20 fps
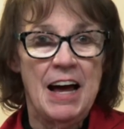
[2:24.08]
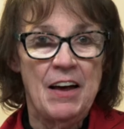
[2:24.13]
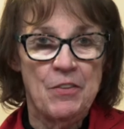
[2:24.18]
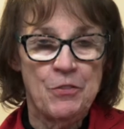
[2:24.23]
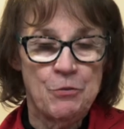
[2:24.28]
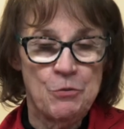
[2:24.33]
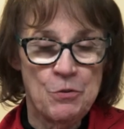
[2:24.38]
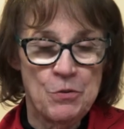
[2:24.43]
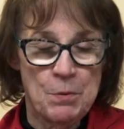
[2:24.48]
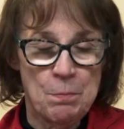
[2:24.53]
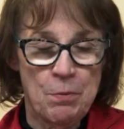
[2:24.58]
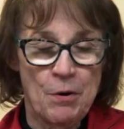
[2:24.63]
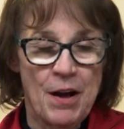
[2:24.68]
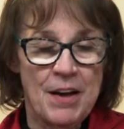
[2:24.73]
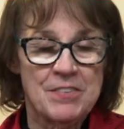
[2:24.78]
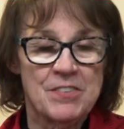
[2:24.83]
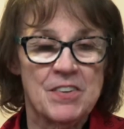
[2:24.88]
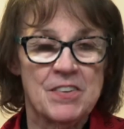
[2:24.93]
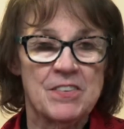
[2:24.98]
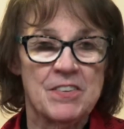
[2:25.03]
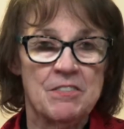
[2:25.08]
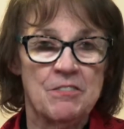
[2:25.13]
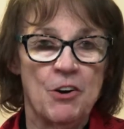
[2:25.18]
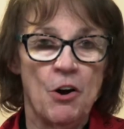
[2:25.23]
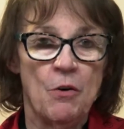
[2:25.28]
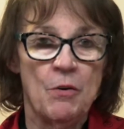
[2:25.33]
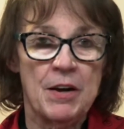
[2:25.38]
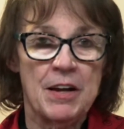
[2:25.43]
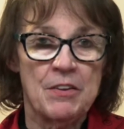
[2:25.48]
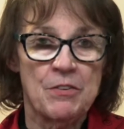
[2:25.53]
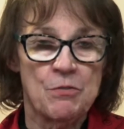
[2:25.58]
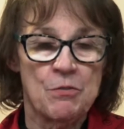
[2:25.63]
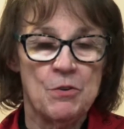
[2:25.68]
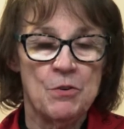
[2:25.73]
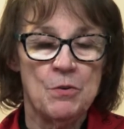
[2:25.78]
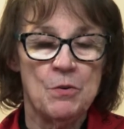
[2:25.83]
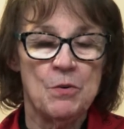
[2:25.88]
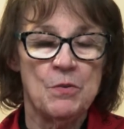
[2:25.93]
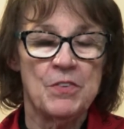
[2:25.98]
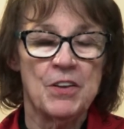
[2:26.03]
Through the process of going
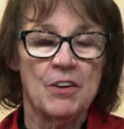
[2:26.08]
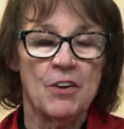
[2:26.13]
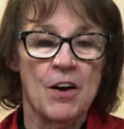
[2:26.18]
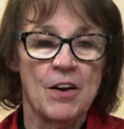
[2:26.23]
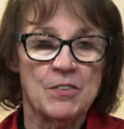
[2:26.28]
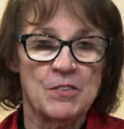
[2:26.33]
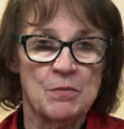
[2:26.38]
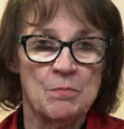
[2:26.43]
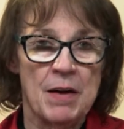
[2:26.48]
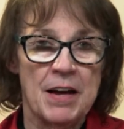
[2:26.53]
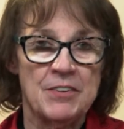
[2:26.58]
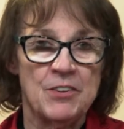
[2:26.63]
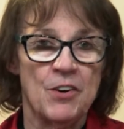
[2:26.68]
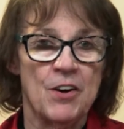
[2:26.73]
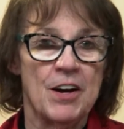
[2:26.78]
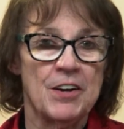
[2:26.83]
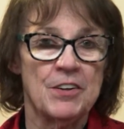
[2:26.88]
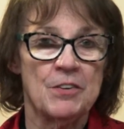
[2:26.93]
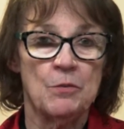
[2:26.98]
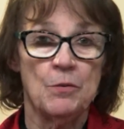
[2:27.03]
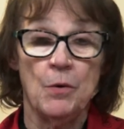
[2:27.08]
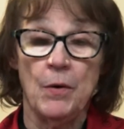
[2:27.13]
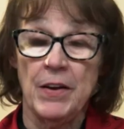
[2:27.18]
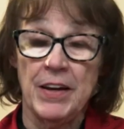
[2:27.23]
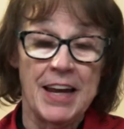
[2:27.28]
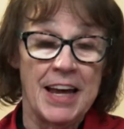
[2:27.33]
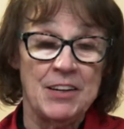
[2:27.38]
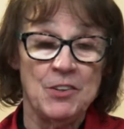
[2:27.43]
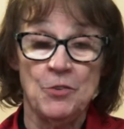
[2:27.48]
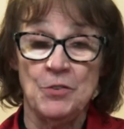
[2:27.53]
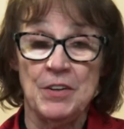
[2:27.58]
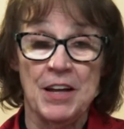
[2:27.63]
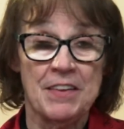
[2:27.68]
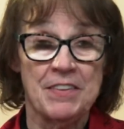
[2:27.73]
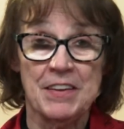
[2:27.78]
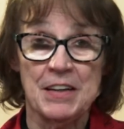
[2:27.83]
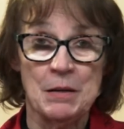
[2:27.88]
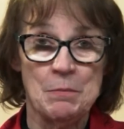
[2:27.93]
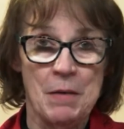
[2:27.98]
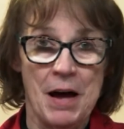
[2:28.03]
through the loss of my daughter, and I knew
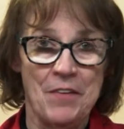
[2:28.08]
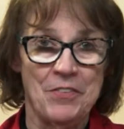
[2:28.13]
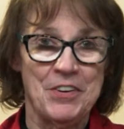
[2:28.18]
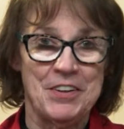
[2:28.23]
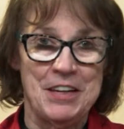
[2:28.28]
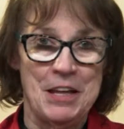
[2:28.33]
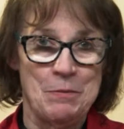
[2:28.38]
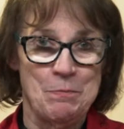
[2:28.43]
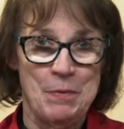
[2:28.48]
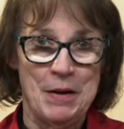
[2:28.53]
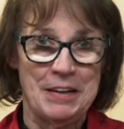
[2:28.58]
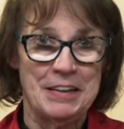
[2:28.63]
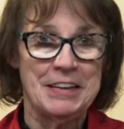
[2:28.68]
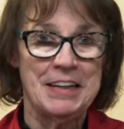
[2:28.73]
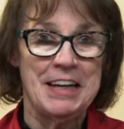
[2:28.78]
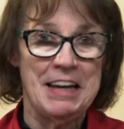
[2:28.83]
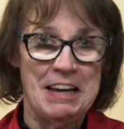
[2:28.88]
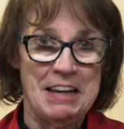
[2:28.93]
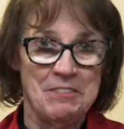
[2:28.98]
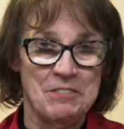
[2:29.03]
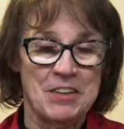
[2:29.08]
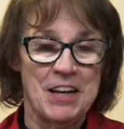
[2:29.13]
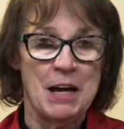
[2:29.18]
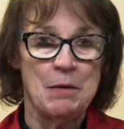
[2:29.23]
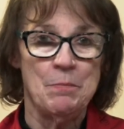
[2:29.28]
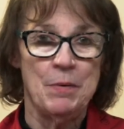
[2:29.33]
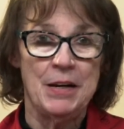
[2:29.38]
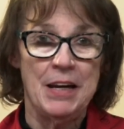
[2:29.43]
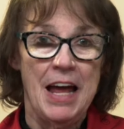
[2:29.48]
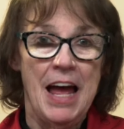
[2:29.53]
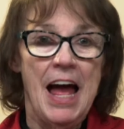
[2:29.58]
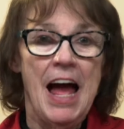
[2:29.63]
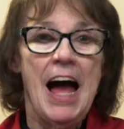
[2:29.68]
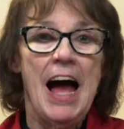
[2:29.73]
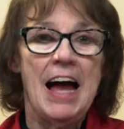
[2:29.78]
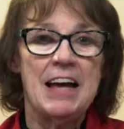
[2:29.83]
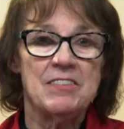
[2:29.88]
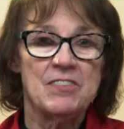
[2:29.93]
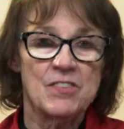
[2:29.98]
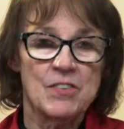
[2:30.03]
nothing about the death penalty ahead of time, but
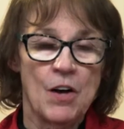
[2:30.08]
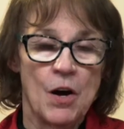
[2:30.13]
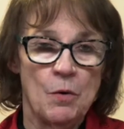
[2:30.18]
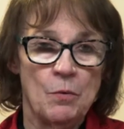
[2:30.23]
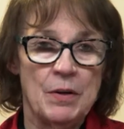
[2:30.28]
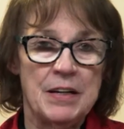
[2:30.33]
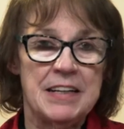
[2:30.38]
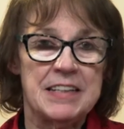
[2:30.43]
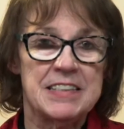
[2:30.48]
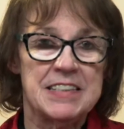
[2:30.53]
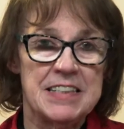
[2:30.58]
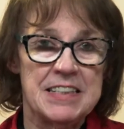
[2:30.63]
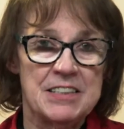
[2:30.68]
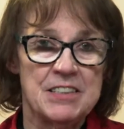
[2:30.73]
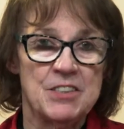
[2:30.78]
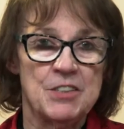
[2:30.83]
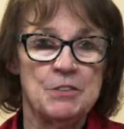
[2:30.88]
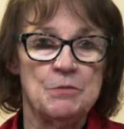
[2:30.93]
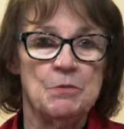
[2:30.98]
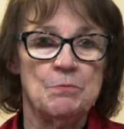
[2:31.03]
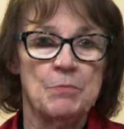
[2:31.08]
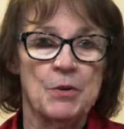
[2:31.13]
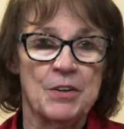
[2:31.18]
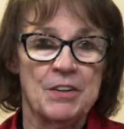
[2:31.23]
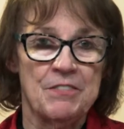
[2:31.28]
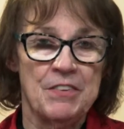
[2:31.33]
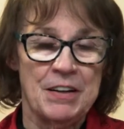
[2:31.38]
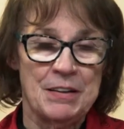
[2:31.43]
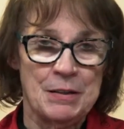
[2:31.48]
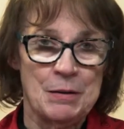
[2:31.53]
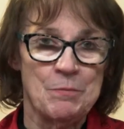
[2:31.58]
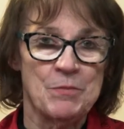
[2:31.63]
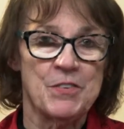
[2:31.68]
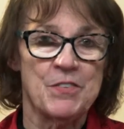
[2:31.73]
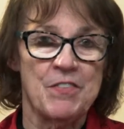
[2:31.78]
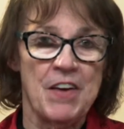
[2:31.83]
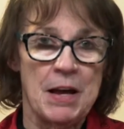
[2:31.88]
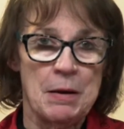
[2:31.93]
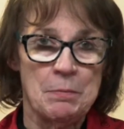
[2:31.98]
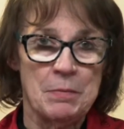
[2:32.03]
I saw what it did to murder victims'
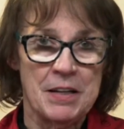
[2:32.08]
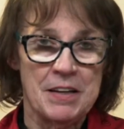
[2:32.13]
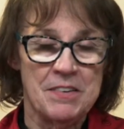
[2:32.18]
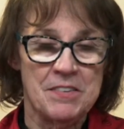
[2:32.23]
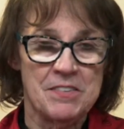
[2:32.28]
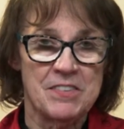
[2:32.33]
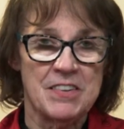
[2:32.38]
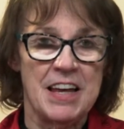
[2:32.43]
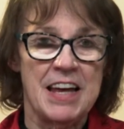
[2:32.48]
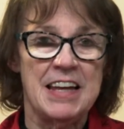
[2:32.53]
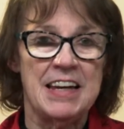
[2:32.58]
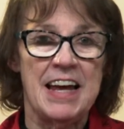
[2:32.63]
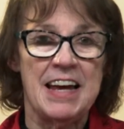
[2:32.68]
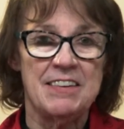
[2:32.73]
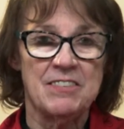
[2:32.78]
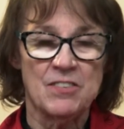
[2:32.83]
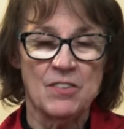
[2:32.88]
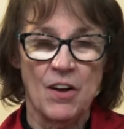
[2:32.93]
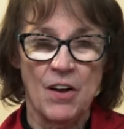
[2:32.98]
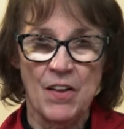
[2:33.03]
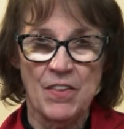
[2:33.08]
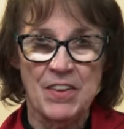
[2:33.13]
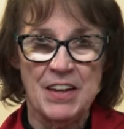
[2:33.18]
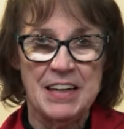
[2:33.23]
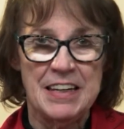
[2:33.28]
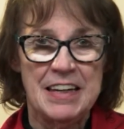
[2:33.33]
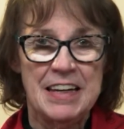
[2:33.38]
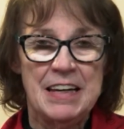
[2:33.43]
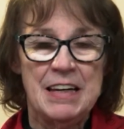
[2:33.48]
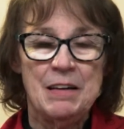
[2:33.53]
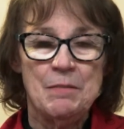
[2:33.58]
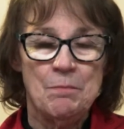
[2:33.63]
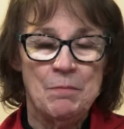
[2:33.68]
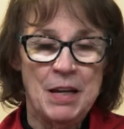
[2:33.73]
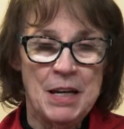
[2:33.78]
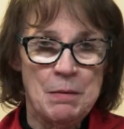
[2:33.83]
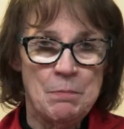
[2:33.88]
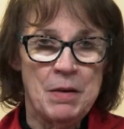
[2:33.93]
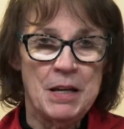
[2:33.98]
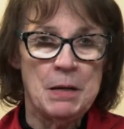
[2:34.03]
families, and I saw that
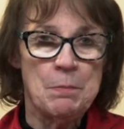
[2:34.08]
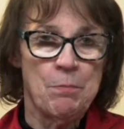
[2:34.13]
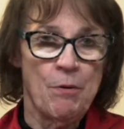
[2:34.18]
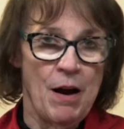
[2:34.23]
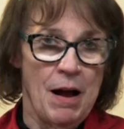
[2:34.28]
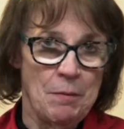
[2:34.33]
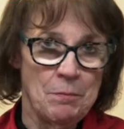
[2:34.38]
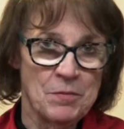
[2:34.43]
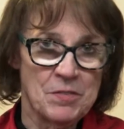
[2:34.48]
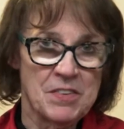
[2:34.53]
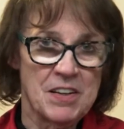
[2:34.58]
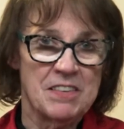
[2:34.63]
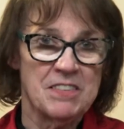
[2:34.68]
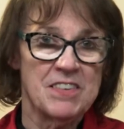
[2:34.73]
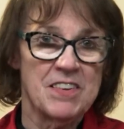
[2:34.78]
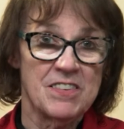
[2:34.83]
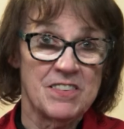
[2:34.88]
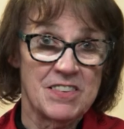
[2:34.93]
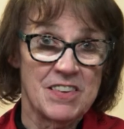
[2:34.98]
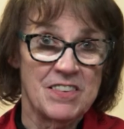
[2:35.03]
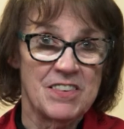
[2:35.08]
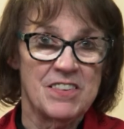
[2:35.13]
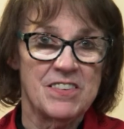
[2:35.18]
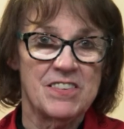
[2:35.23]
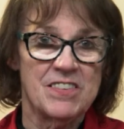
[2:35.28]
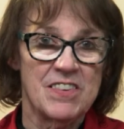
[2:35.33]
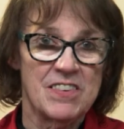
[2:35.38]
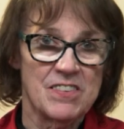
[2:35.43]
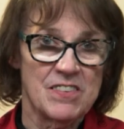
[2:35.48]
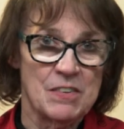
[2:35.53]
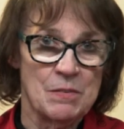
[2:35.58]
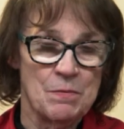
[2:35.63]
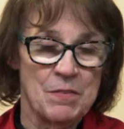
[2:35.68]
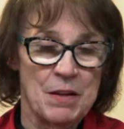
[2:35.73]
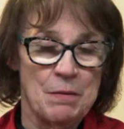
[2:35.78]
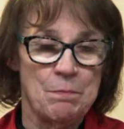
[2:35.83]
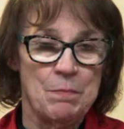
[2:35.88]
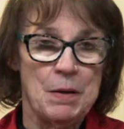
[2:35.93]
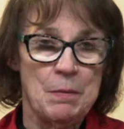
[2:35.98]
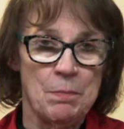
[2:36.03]
many, many problems exist in the system
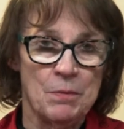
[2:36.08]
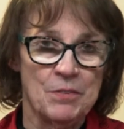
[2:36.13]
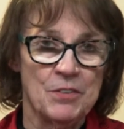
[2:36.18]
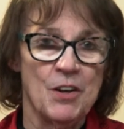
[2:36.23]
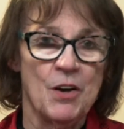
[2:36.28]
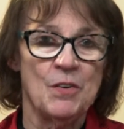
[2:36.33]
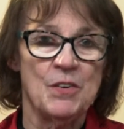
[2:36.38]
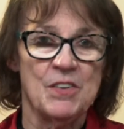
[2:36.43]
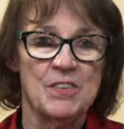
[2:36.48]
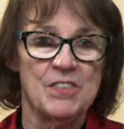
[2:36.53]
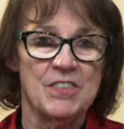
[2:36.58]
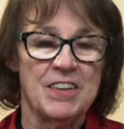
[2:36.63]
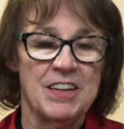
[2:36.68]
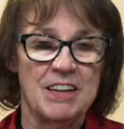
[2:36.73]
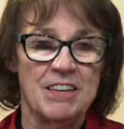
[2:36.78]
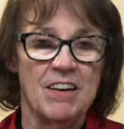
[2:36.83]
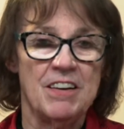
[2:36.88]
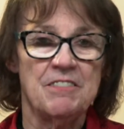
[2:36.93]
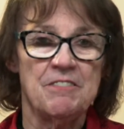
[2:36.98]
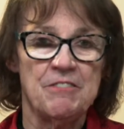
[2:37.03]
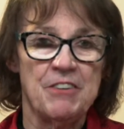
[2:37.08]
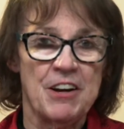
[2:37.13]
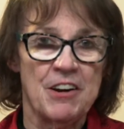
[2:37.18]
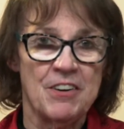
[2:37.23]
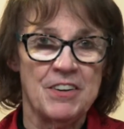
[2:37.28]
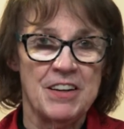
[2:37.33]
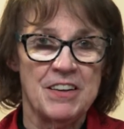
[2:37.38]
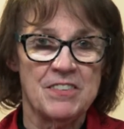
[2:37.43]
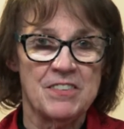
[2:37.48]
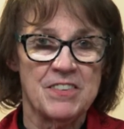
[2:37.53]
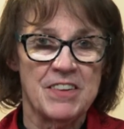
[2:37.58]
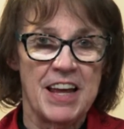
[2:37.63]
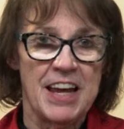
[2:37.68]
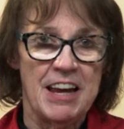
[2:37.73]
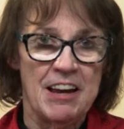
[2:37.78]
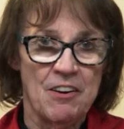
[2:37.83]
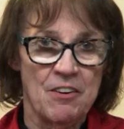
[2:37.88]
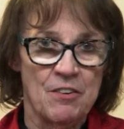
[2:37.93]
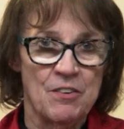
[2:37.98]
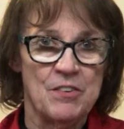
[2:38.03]
that people notice: the unfairness, the
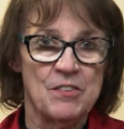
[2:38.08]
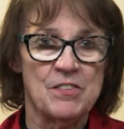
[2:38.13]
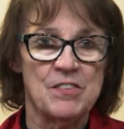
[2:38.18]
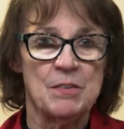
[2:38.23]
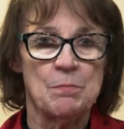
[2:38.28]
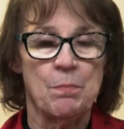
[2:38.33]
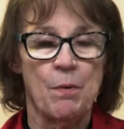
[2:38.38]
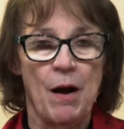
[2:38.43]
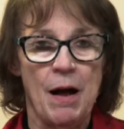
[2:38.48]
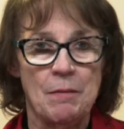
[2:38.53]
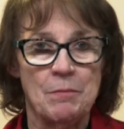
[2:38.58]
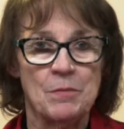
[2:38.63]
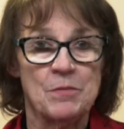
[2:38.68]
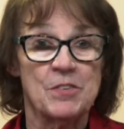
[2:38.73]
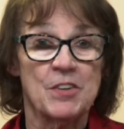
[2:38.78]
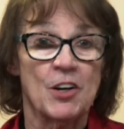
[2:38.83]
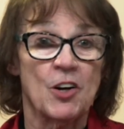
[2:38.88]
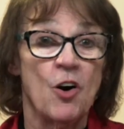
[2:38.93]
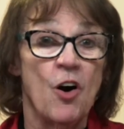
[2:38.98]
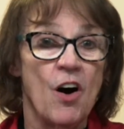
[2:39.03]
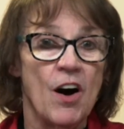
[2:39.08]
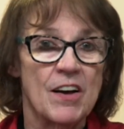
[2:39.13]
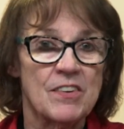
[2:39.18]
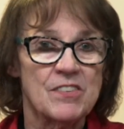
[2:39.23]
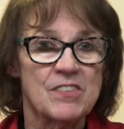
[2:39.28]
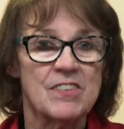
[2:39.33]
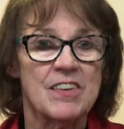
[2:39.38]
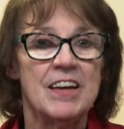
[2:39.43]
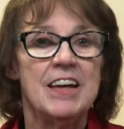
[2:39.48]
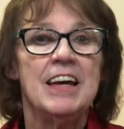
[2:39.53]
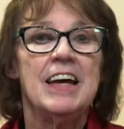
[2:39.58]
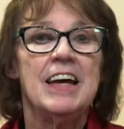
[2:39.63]
errors, the problems, the costs.